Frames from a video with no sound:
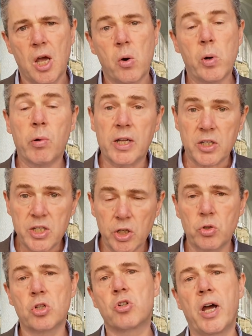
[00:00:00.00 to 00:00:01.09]
We will continue
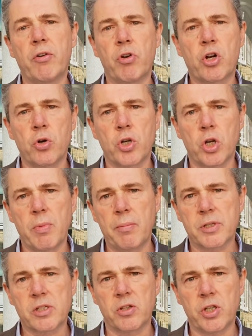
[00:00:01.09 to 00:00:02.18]
to try and recruit new
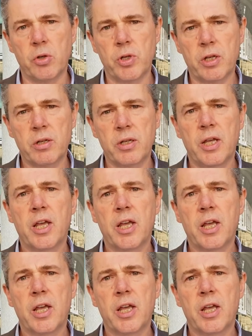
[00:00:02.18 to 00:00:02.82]
members to the union,